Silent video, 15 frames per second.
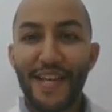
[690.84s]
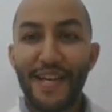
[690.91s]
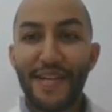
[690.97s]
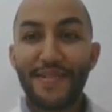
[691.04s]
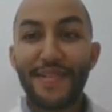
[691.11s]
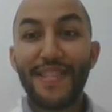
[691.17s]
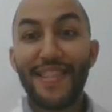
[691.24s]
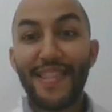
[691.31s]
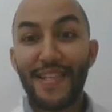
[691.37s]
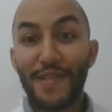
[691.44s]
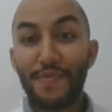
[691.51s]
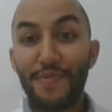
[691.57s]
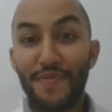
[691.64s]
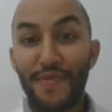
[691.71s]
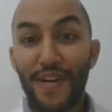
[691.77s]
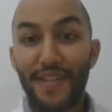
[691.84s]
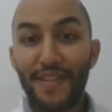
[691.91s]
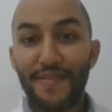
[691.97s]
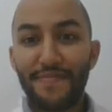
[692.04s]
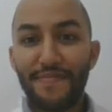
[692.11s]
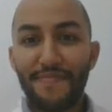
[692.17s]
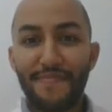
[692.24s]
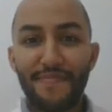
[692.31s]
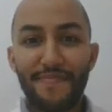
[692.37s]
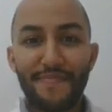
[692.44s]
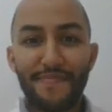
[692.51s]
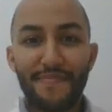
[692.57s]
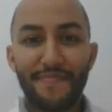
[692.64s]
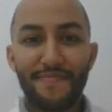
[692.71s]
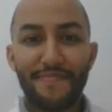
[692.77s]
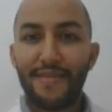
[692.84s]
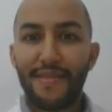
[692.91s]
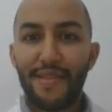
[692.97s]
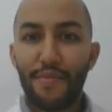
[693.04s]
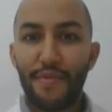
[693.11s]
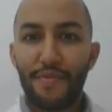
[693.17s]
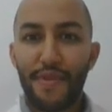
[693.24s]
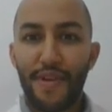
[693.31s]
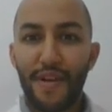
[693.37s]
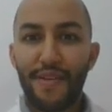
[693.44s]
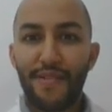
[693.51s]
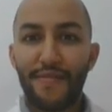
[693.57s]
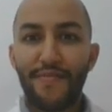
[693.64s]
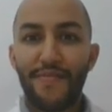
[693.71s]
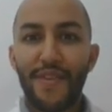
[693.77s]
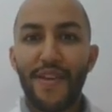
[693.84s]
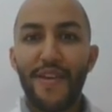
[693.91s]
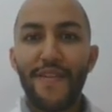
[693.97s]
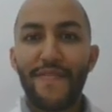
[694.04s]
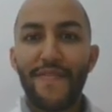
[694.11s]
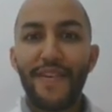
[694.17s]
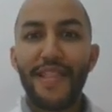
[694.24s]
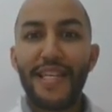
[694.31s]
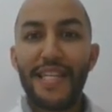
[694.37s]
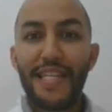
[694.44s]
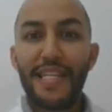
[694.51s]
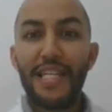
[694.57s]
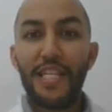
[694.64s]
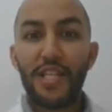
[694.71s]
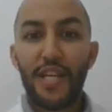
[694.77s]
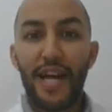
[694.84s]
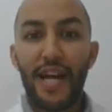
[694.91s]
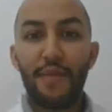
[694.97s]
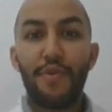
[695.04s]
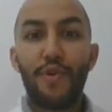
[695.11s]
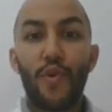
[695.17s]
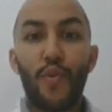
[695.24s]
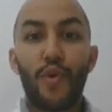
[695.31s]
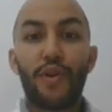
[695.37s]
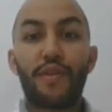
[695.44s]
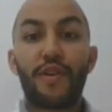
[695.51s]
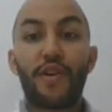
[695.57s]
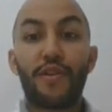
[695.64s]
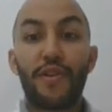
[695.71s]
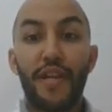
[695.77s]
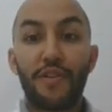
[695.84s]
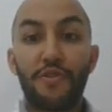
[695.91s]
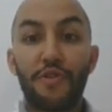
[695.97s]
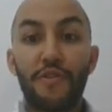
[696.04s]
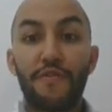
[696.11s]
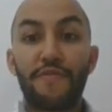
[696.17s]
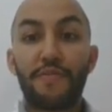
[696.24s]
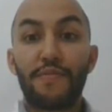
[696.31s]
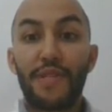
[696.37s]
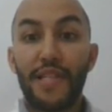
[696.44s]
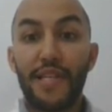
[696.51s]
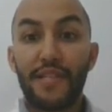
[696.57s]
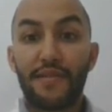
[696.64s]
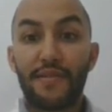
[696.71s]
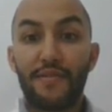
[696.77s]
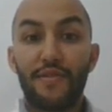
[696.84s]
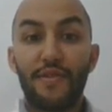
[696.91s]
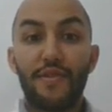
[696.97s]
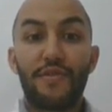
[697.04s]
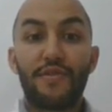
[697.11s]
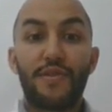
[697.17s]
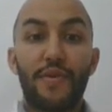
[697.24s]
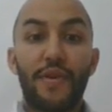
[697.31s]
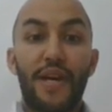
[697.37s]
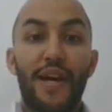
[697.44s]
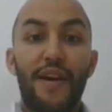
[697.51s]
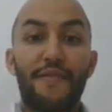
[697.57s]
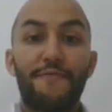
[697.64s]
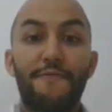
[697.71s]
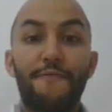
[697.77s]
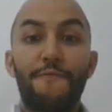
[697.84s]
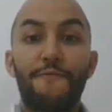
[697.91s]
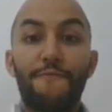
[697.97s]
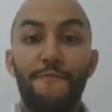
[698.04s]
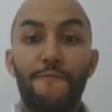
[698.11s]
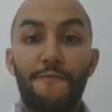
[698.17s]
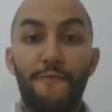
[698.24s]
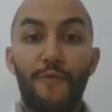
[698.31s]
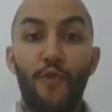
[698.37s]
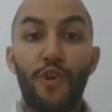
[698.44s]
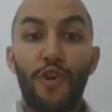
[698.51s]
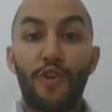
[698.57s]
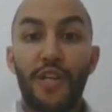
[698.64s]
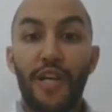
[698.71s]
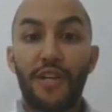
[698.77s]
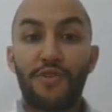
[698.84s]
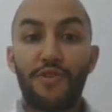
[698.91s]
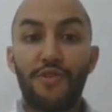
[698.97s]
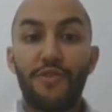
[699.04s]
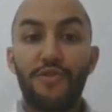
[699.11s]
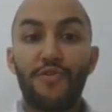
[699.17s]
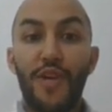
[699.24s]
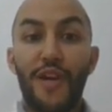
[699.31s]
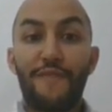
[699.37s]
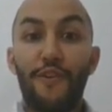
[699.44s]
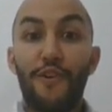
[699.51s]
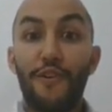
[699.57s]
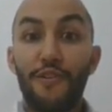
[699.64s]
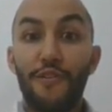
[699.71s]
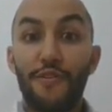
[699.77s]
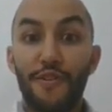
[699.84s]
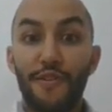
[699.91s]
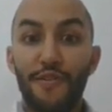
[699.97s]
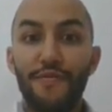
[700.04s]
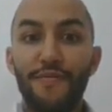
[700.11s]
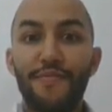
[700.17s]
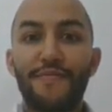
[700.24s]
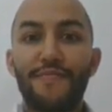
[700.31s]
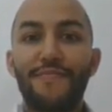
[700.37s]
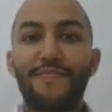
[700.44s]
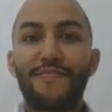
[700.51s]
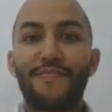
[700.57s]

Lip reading: Now let's move on. Task number 5. Fill in each gap with a connector from the list. So we have 4 connectors. We have although,